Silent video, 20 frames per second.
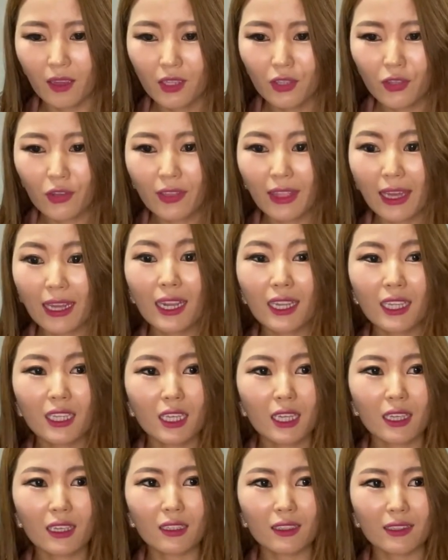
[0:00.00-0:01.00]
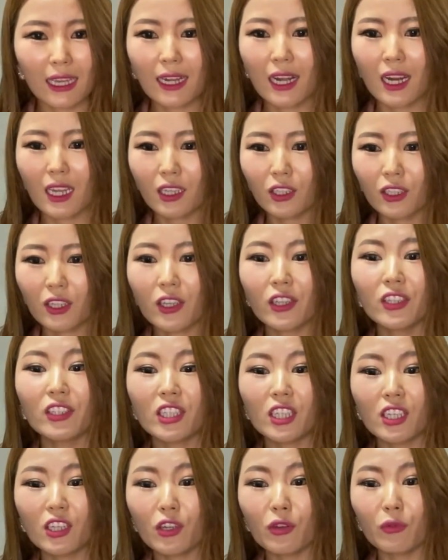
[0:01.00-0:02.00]
so that I that I could
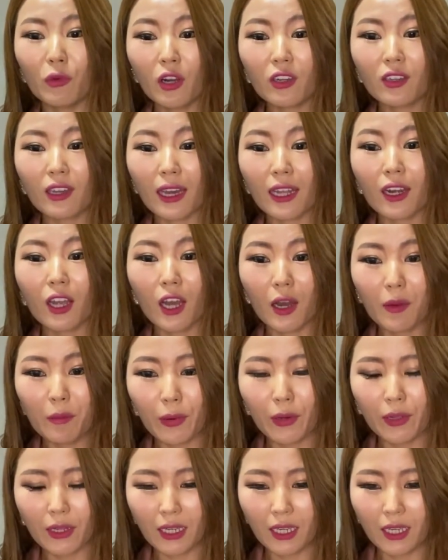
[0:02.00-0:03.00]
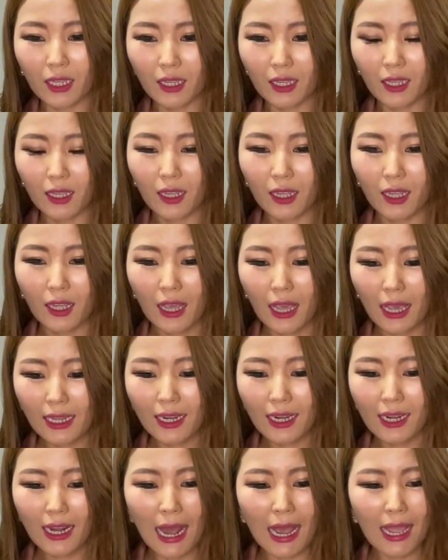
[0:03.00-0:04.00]
continue work at a company
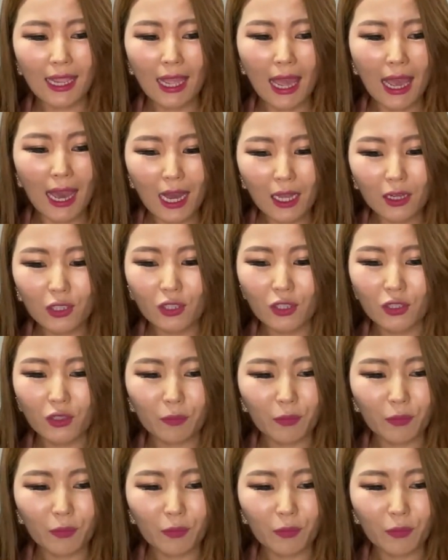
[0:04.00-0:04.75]
and then I mm. had to